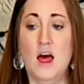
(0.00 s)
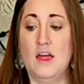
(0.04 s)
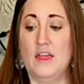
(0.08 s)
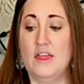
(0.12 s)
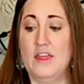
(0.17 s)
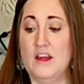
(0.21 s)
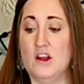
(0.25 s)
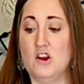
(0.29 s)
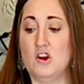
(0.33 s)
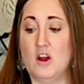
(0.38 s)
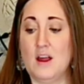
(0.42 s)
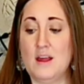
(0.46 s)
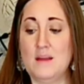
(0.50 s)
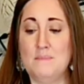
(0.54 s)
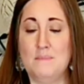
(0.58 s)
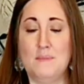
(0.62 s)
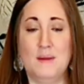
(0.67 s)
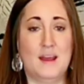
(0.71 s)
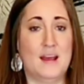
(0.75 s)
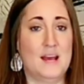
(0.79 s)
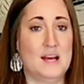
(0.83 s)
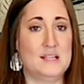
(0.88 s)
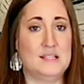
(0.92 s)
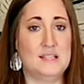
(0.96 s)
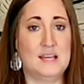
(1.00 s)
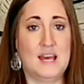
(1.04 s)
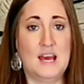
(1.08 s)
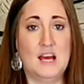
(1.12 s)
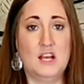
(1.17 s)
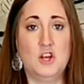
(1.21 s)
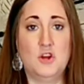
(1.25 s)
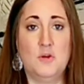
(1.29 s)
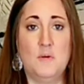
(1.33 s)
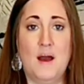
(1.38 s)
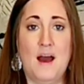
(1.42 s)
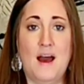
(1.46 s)
they're great because,
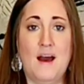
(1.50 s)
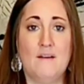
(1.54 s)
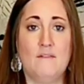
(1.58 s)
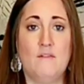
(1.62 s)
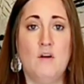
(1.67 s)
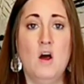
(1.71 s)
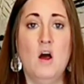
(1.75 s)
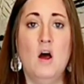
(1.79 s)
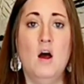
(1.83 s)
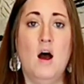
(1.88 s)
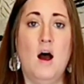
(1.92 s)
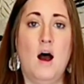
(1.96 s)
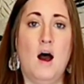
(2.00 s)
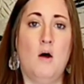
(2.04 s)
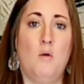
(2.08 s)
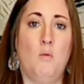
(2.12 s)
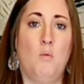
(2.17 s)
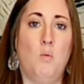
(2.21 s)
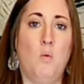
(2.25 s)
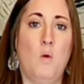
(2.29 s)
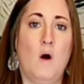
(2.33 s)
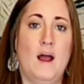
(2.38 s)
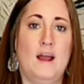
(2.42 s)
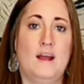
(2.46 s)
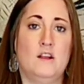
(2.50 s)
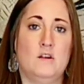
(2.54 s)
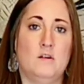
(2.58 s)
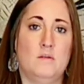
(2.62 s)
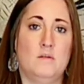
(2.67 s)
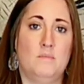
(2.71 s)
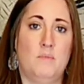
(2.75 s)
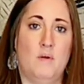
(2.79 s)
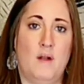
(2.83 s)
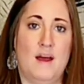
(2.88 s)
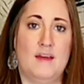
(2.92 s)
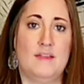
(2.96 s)
again, you have a wider
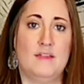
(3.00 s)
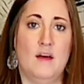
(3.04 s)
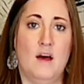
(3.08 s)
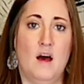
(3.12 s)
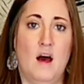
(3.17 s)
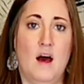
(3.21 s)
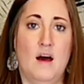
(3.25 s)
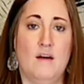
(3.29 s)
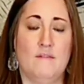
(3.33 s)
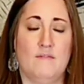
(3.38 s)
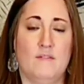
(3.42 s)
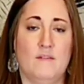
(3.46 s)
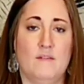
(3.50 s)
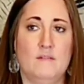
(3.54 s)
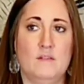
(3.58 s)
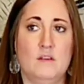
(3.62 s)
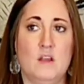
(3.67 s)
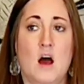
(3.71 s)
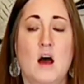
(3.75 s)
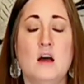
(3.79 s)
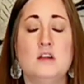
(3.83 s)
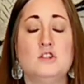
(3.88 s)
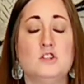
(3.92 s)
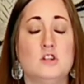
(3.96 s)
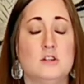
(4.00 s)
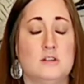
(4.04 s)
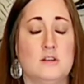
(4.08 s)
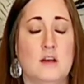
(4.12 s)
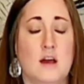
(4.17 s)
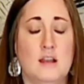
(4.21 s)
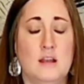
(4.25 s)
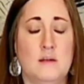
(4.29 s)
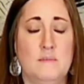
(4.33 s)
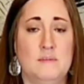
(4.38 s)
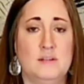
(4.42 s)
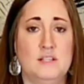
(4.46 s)
breadth of not just
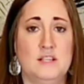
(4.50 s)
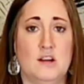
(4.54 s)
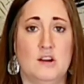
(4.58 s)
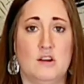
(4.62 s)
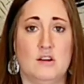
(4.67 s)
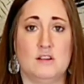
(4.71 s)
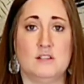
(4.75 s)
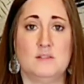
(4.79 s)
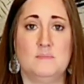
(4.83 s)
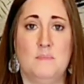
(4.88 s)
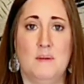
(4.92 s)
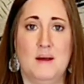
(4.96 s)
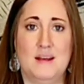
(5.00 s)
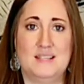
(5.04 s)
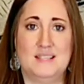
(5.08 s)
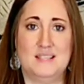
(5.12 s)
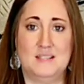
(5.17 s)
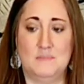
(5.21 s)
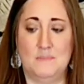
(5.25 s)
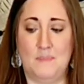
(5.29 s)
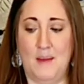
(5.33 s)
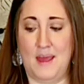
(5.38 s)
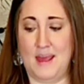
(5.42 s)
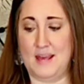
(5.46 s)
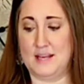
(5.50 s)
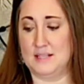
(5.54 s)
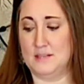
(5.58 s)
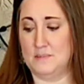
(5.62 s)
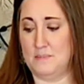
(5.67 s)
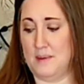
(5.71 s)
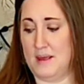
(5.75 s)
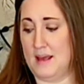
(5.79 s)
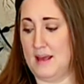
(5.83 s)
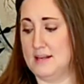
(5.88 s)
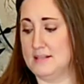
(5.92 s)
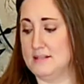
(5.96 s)
cutting materials but space,
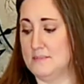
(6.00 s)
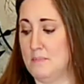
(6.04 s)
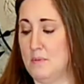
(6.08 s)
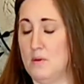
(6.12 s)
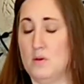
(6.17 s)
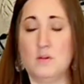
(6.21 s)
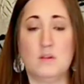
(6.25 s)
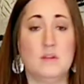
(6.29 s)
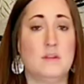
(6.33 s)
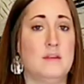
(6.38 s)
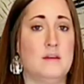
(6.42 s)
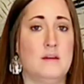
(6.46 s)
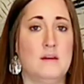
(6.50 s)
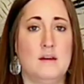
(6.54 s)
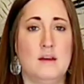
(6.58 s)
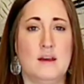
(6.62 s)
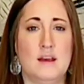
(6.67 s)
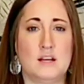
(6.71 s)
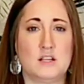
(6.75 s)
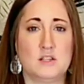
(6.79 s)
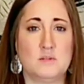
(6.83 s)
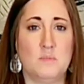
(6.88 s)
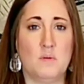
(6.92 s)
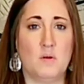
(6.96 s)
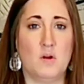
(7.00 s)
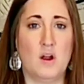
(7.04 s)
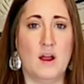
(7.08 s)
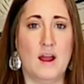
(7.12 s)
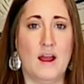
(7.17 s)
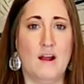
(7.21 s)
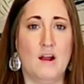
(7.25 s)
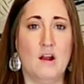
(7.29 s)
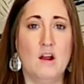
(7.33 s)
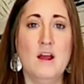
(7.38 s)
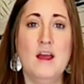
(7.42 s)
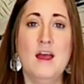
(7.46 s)
because both the Explorer
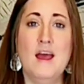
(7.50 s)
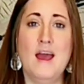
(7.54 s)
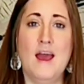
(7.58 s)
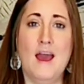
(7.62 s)
Air